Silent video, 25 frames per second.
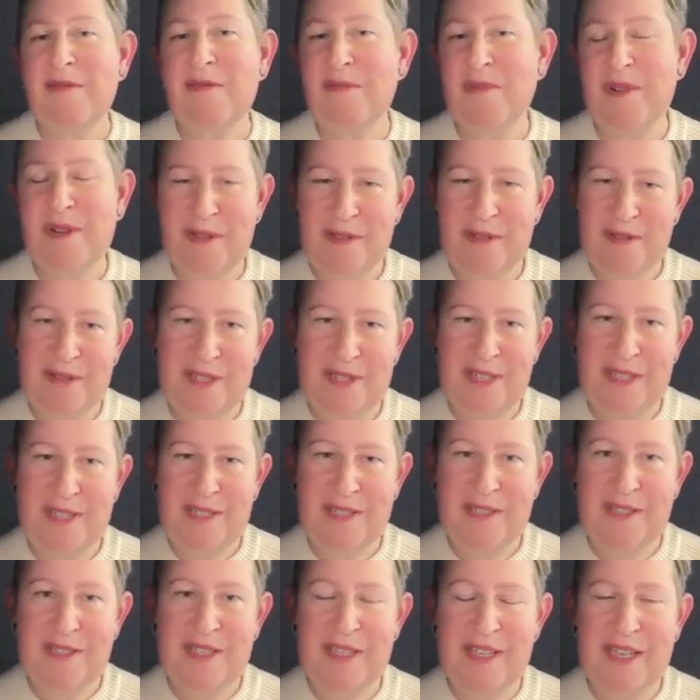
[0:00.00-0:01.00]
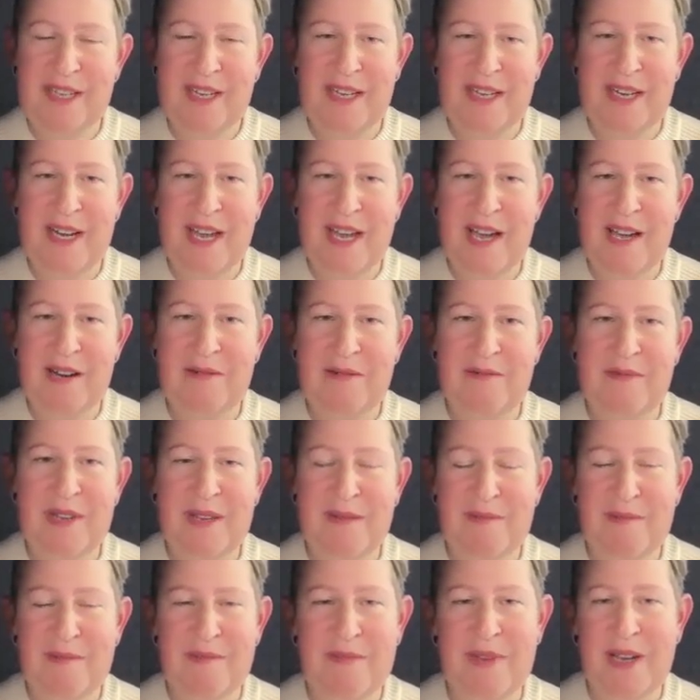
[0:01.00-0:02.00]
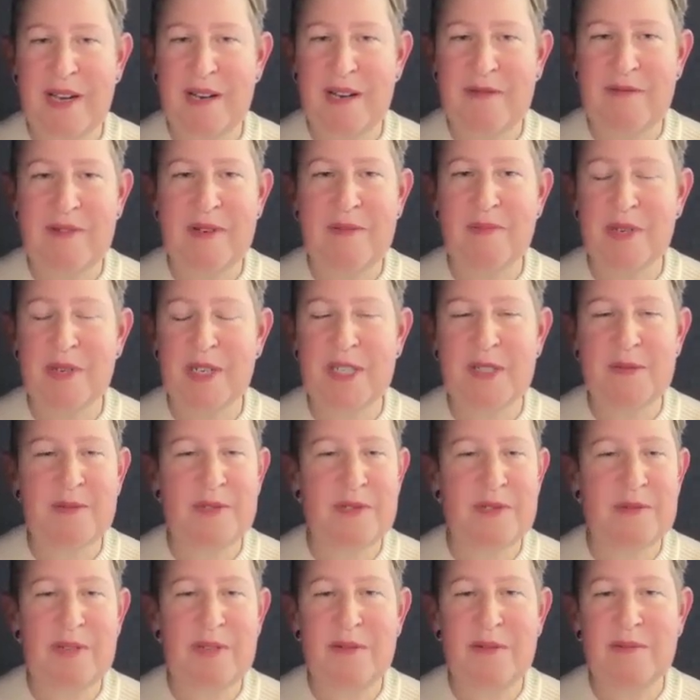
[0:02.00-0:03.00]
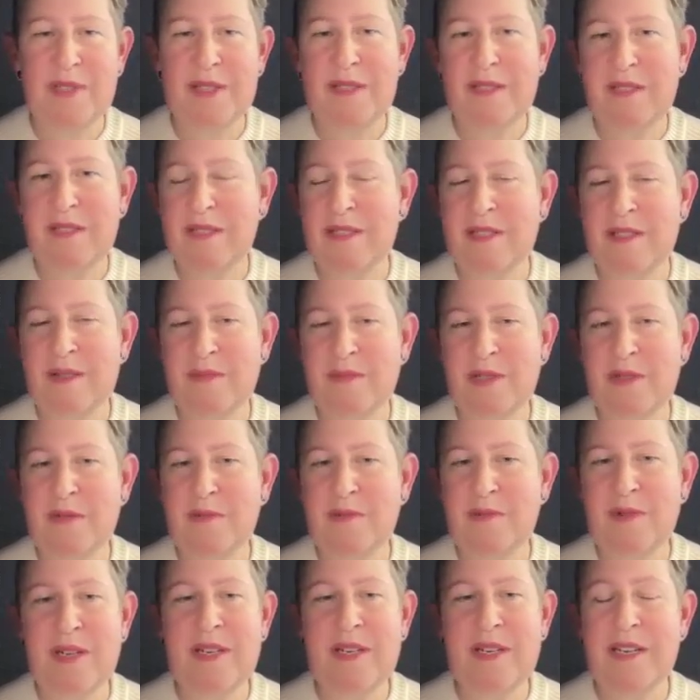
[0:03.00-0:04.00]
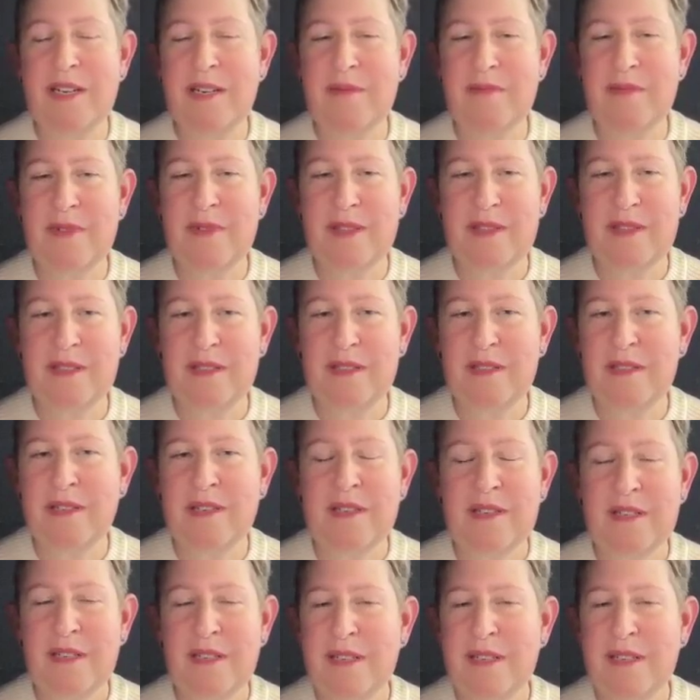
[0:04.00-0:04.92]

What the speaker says: what do those need to look like, and how do we bridge between what the customers want and what the